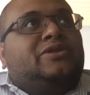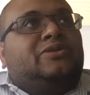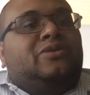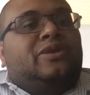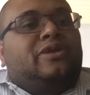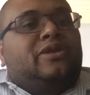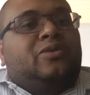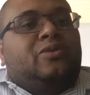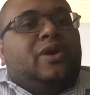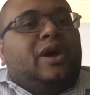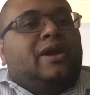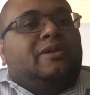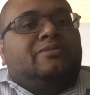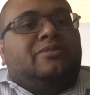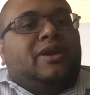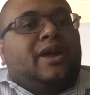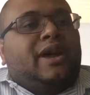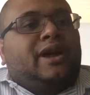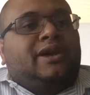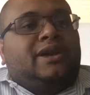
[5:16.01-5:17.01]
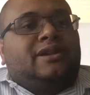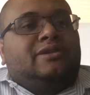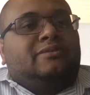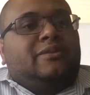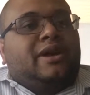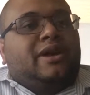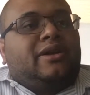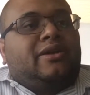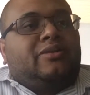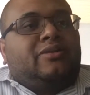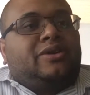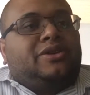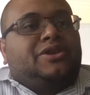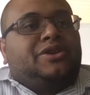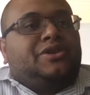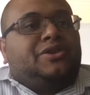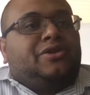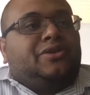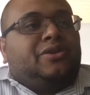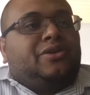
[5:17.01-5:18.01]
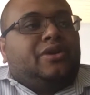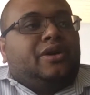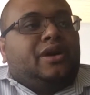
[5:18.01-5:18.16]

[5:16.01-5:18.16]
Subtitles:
whether you're white, black, doesn't matter what your